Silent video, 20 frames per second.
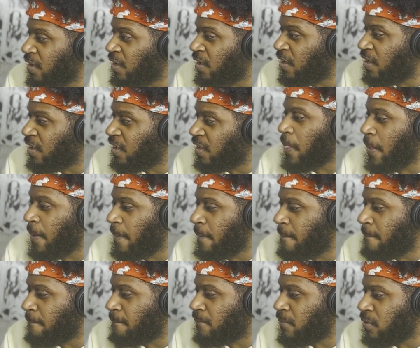
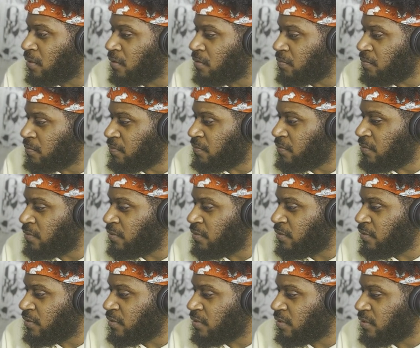
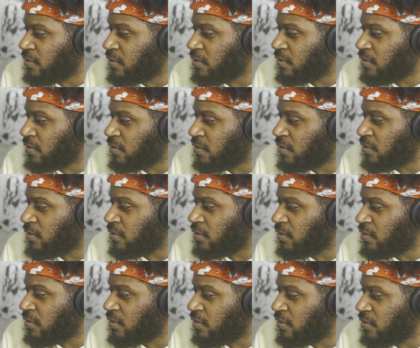
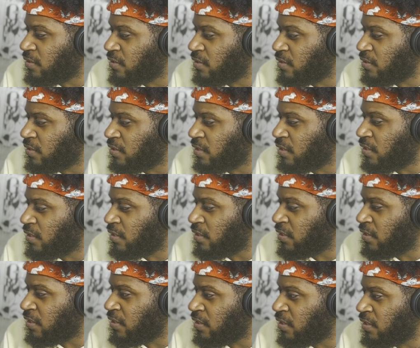
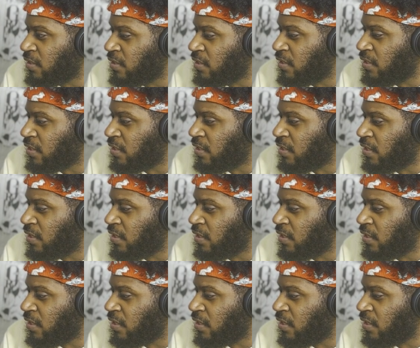Nobody speaks.